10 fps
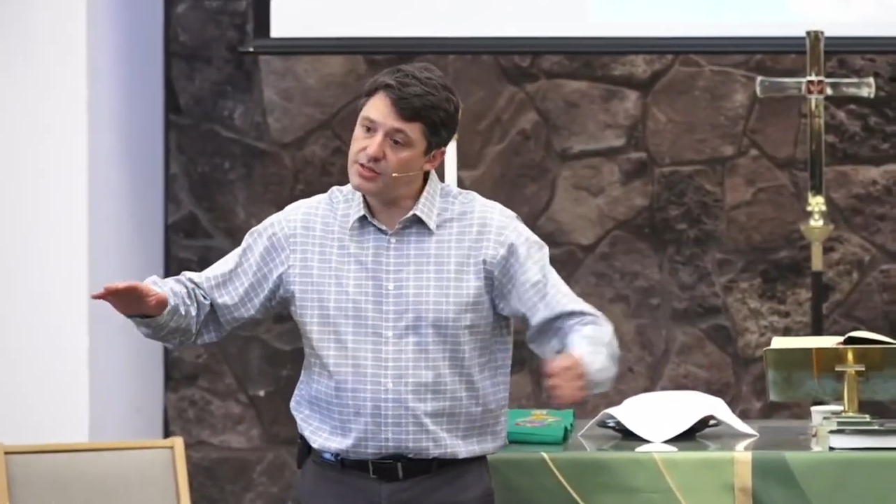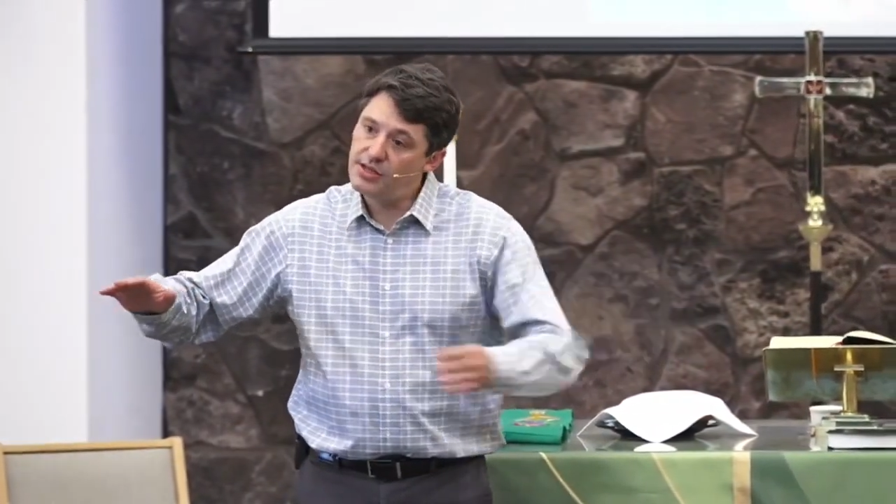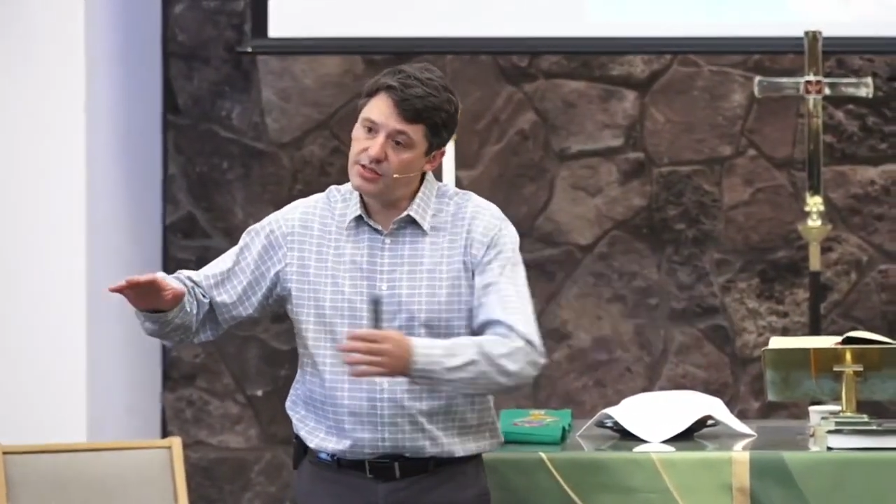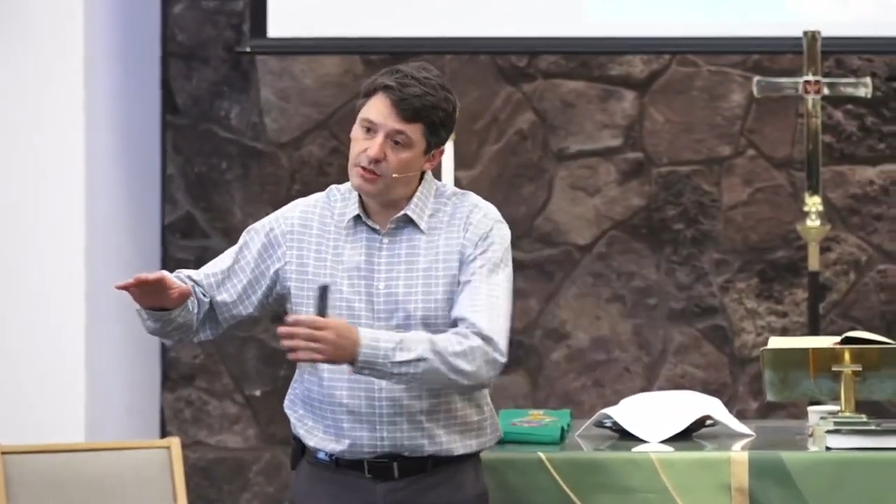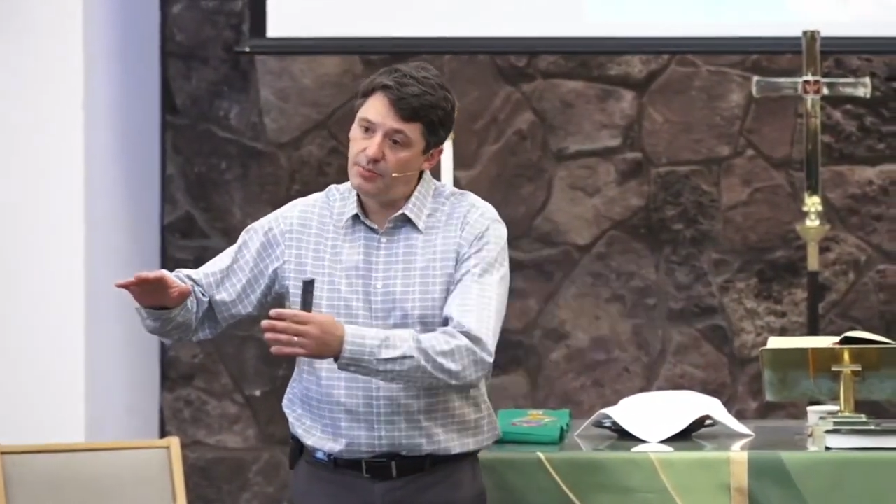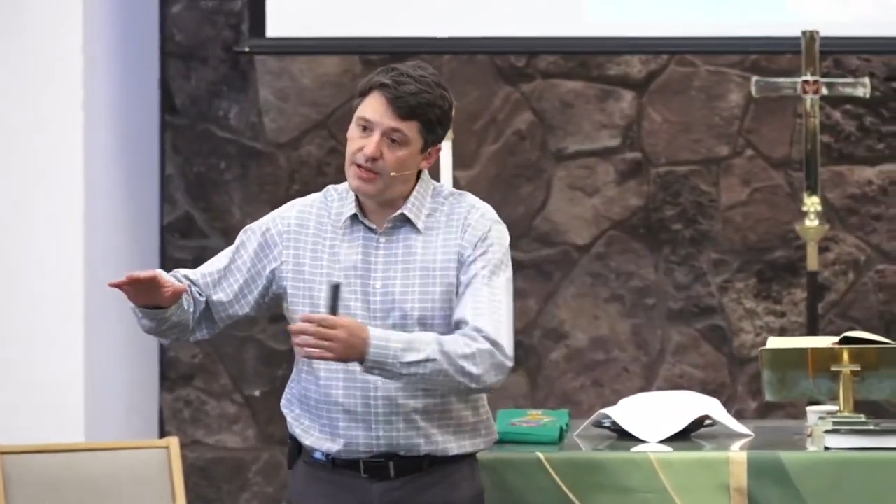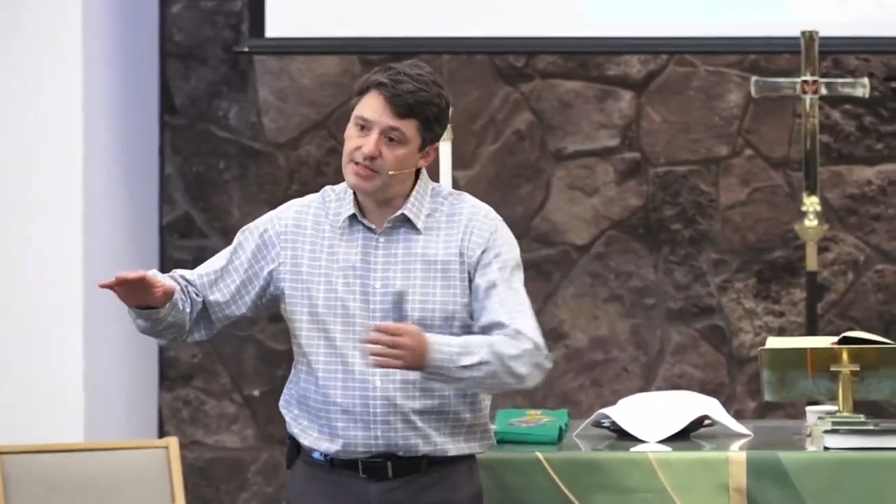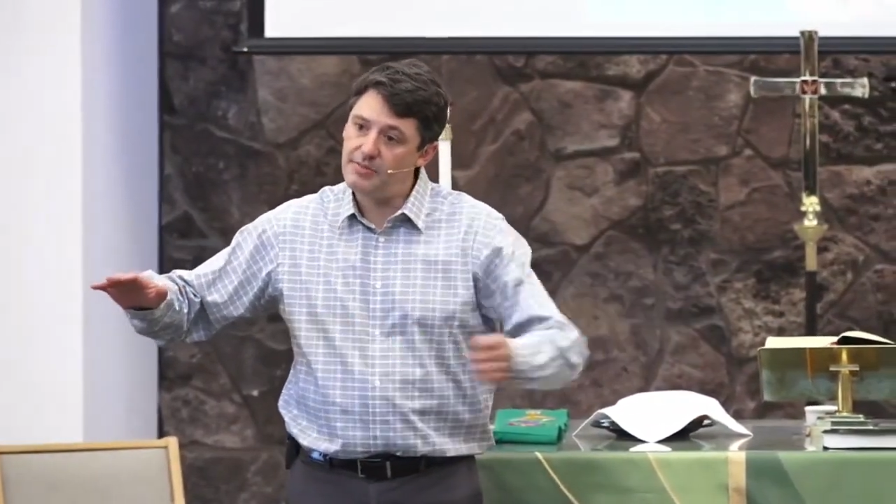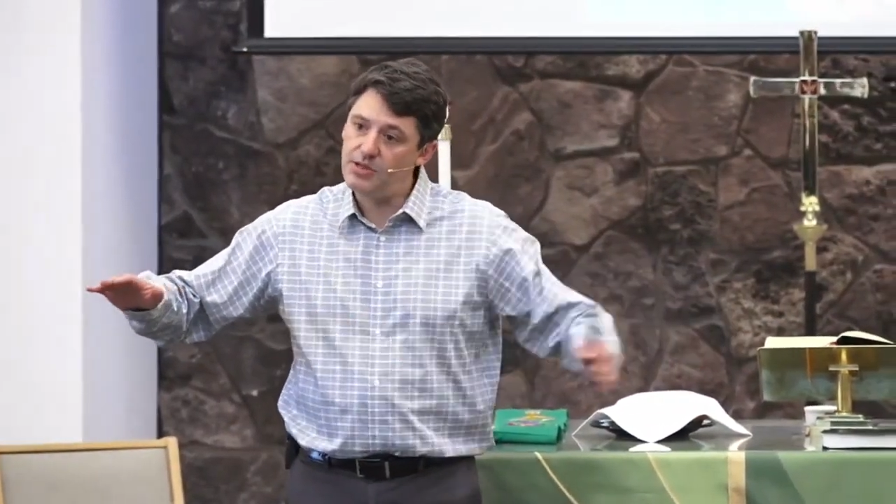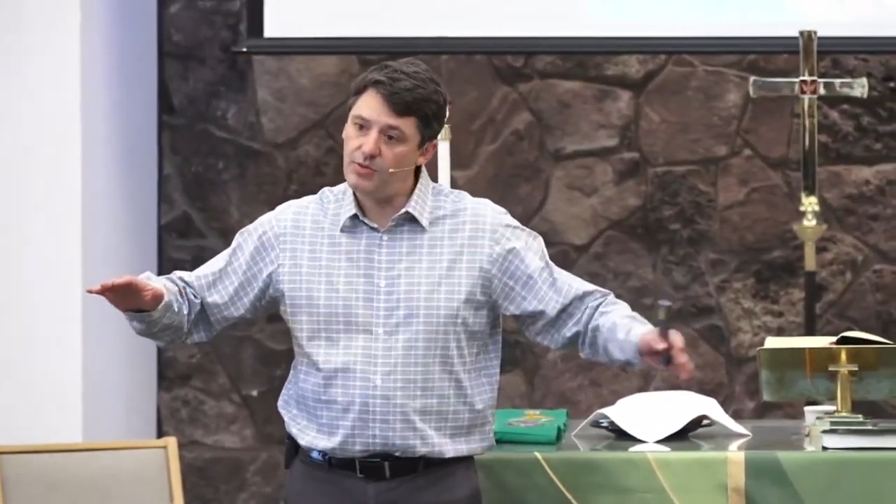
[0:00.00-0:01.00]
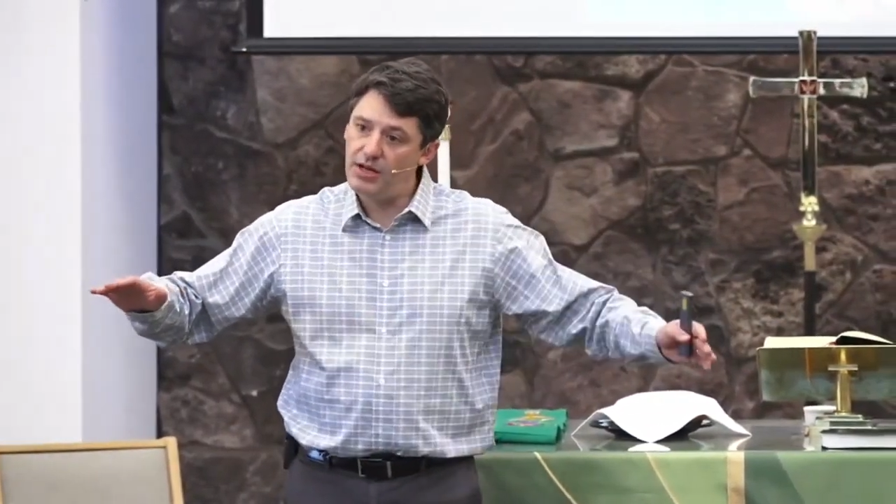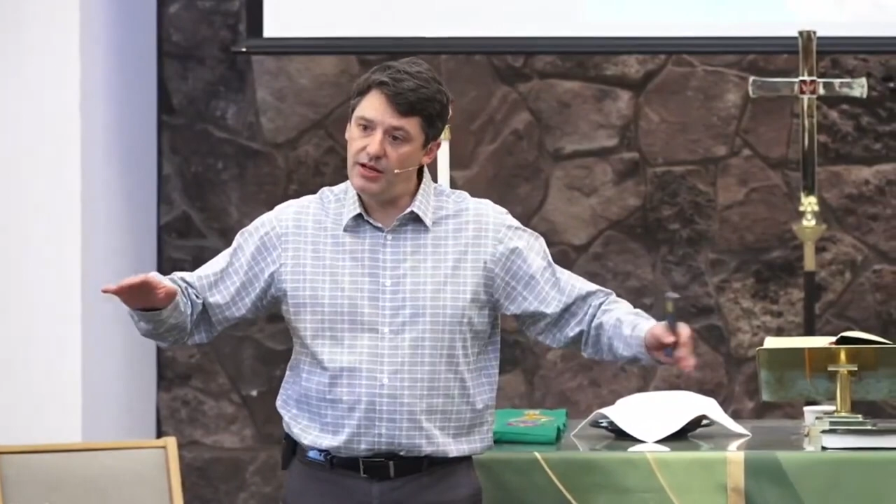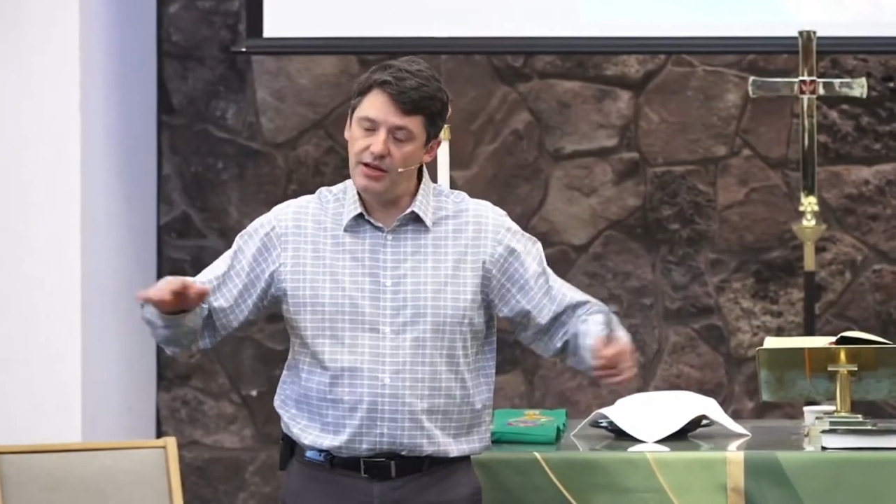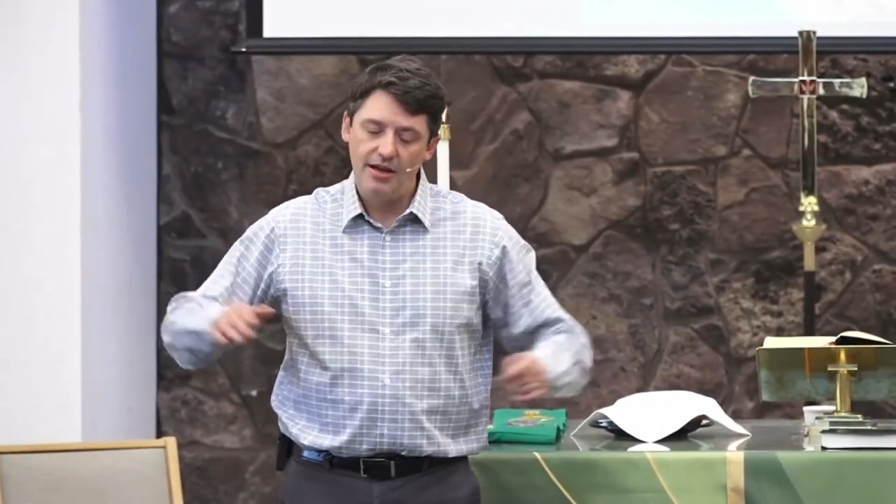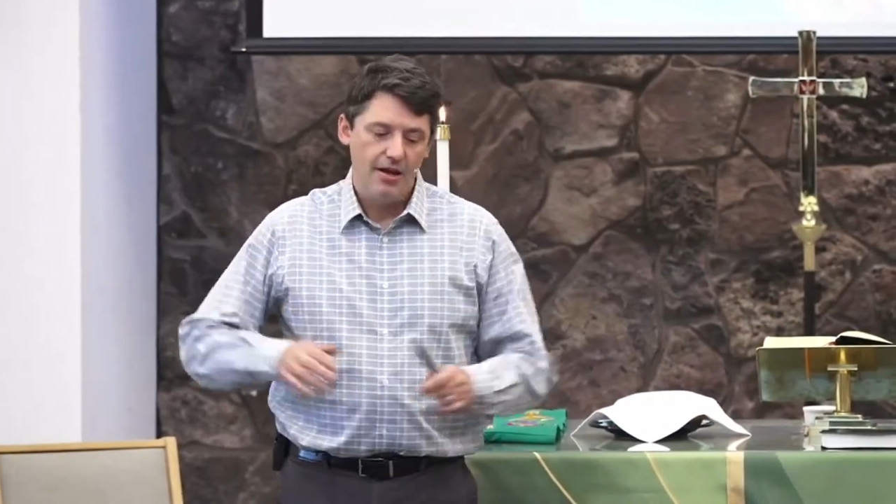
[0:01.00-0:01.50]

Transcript: that took place in between,